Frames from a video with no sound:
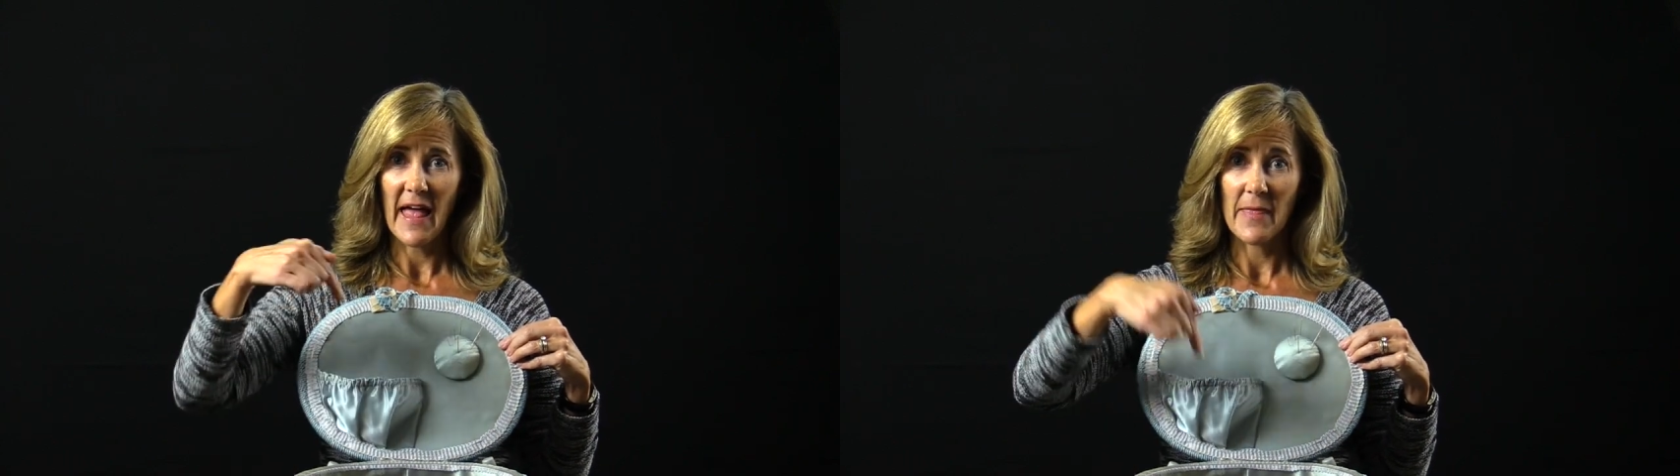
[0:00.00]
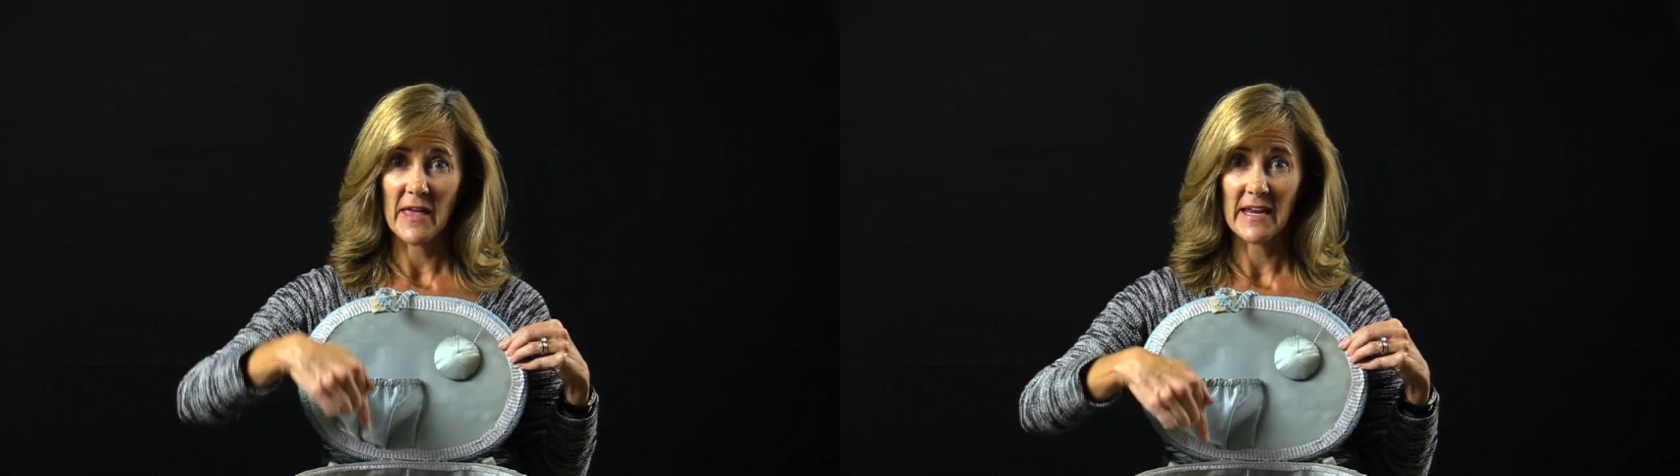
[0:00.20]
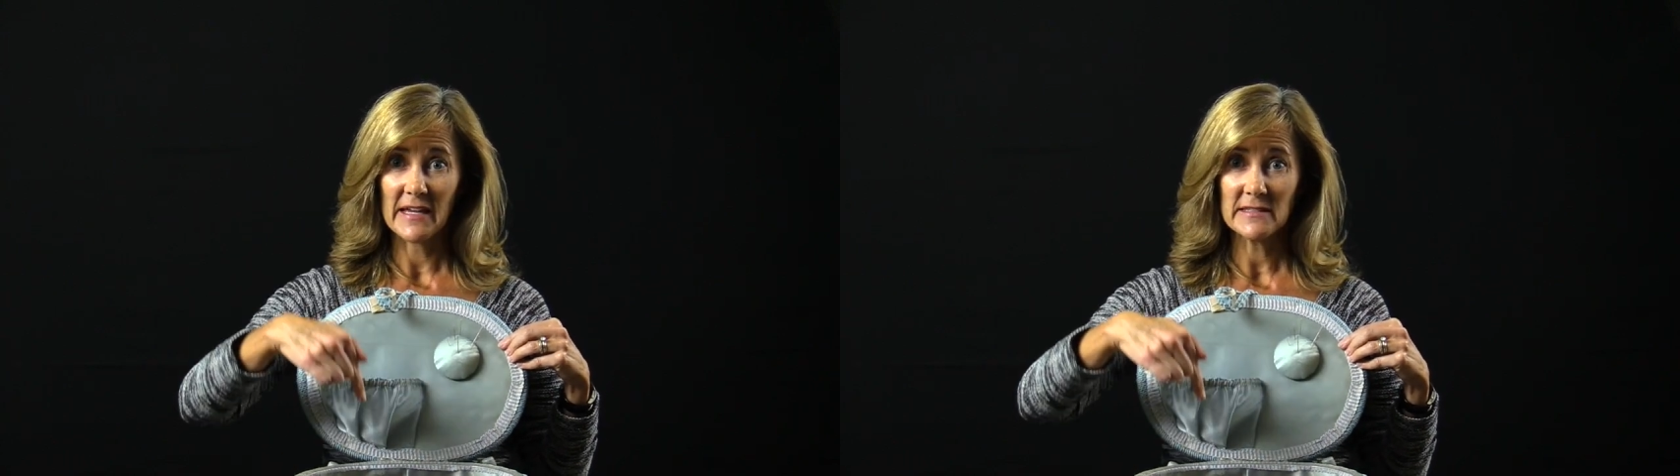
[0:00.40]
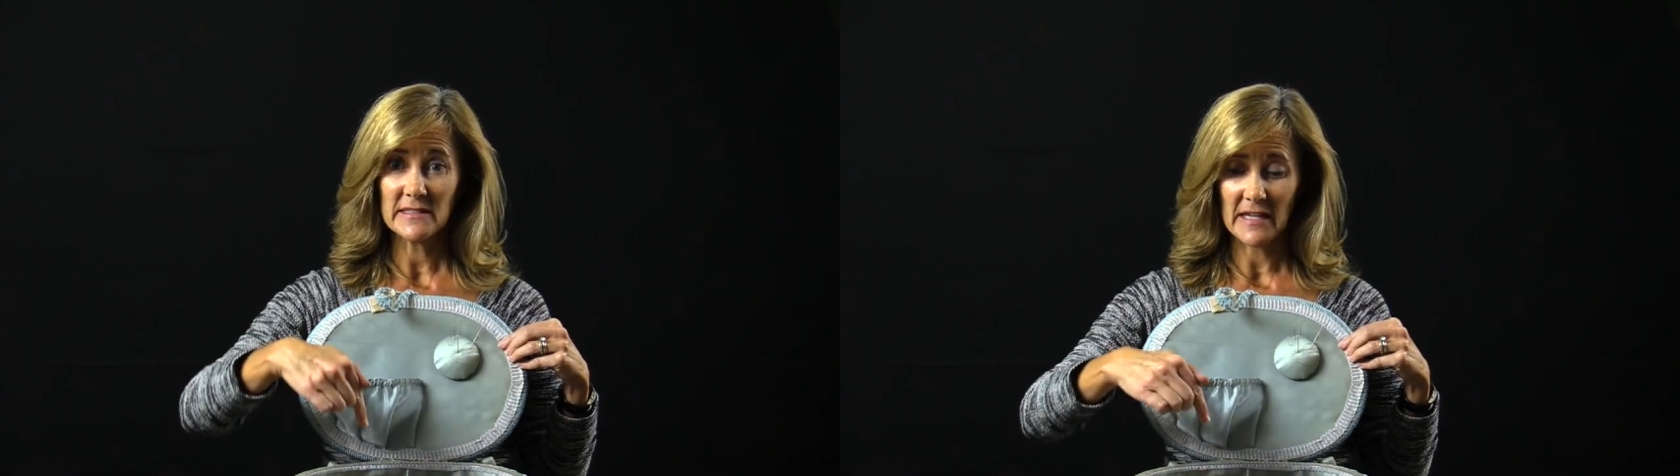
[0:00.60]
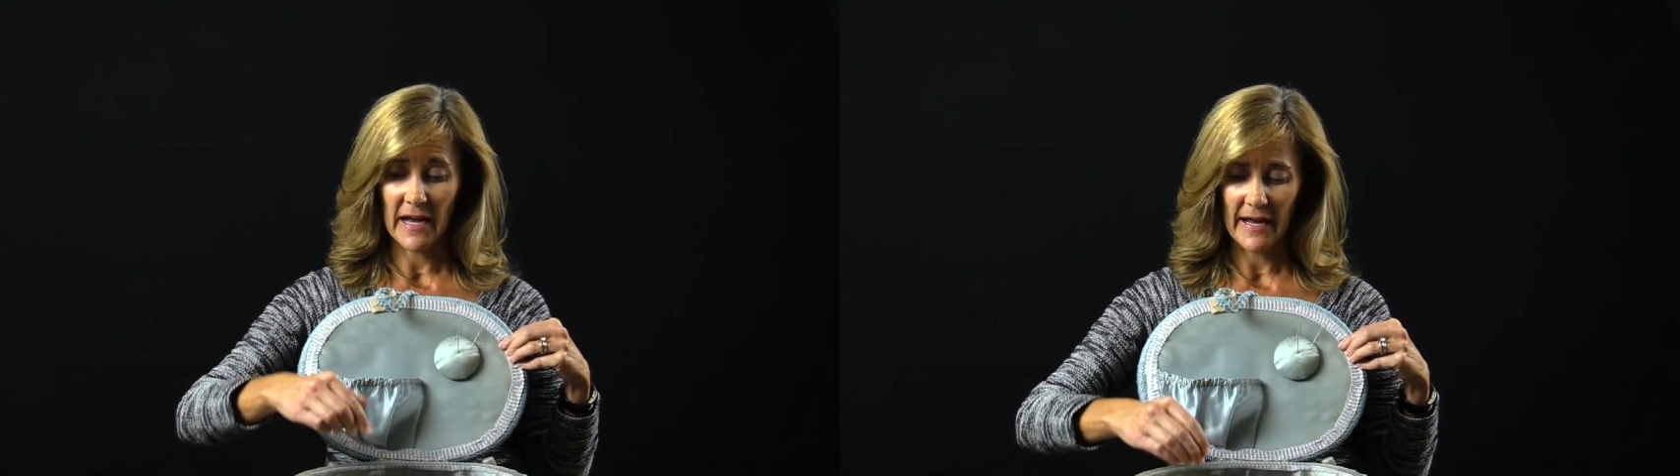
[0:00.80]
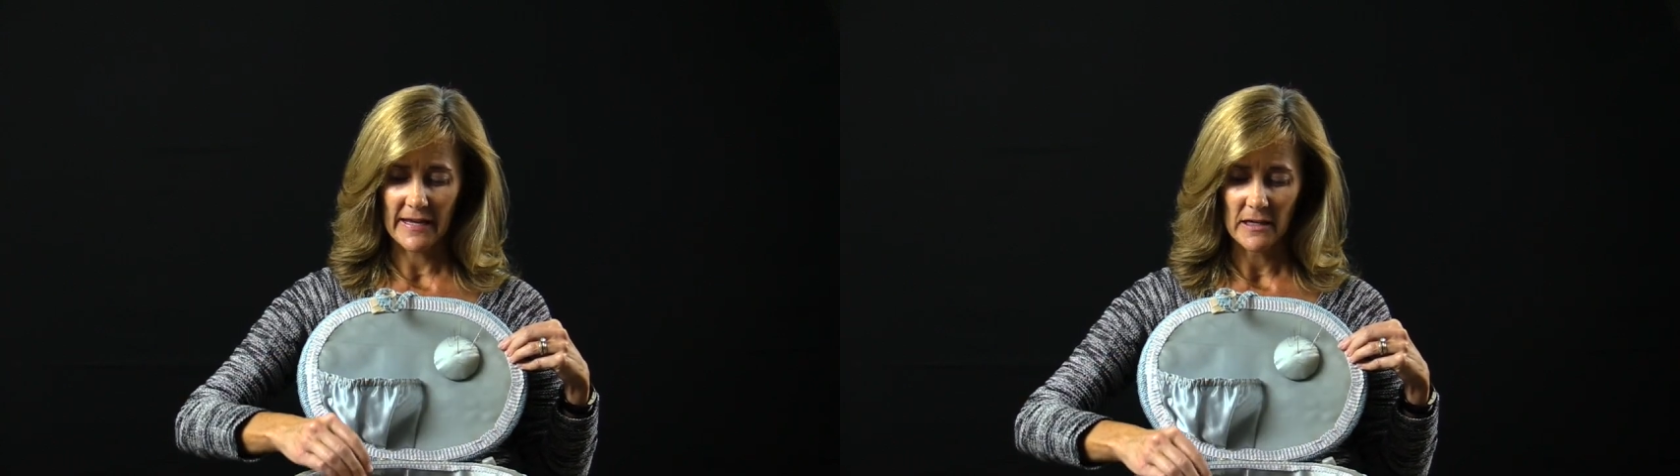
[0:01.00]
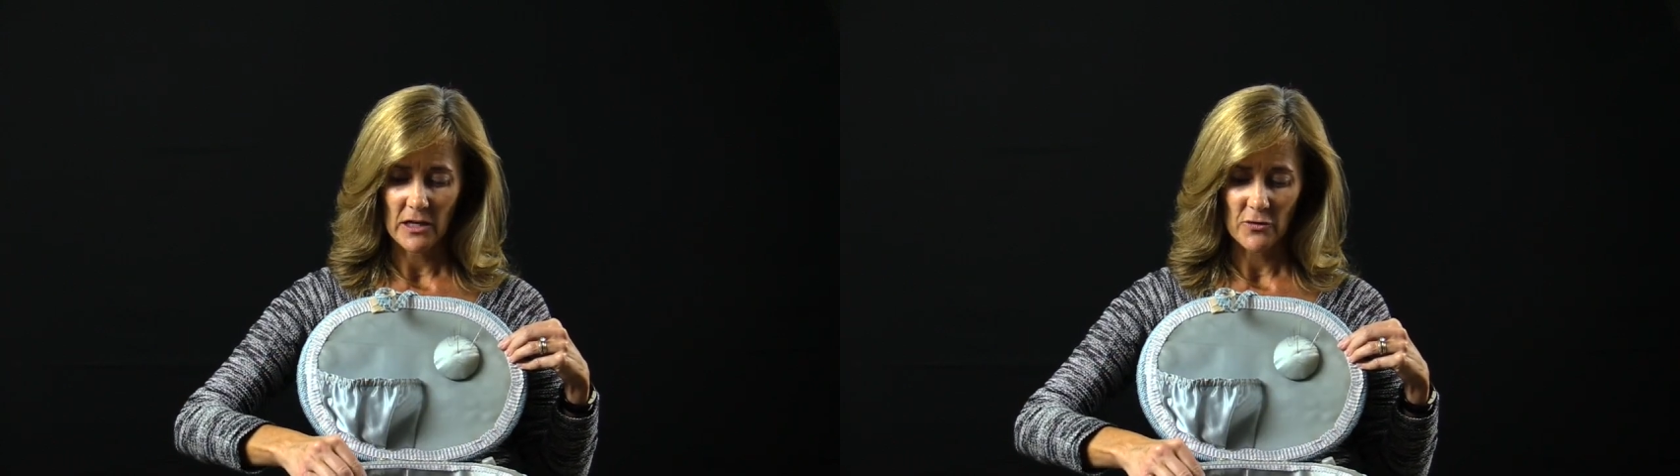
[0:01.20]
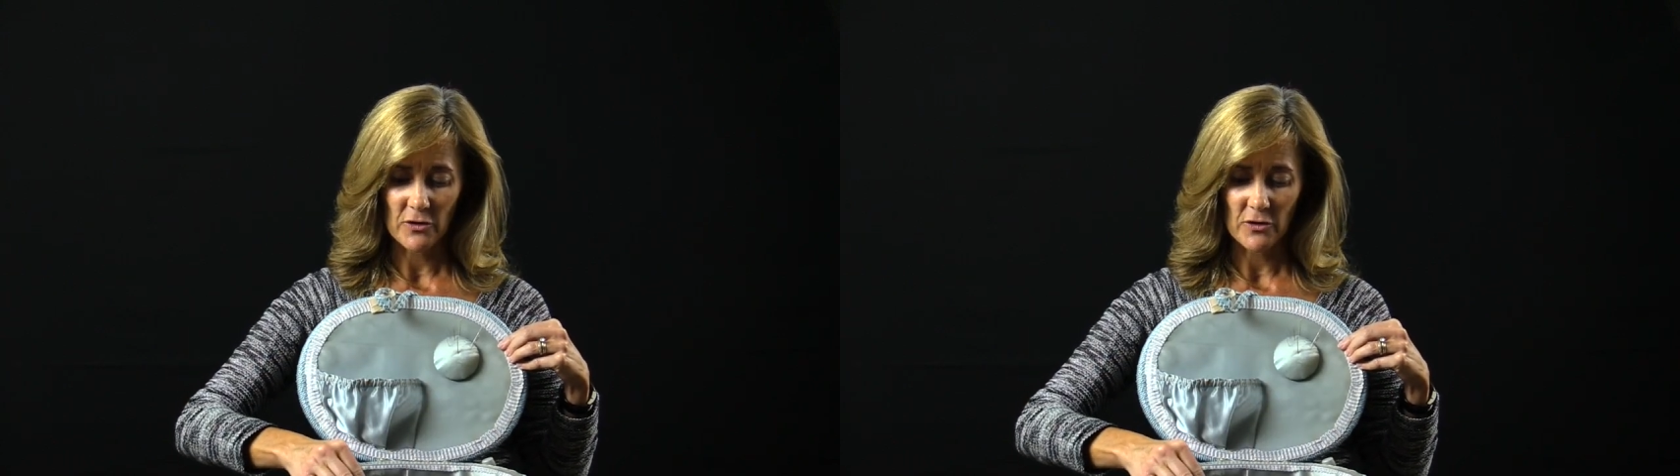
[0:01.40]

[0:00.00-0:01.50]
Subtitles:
And then inside,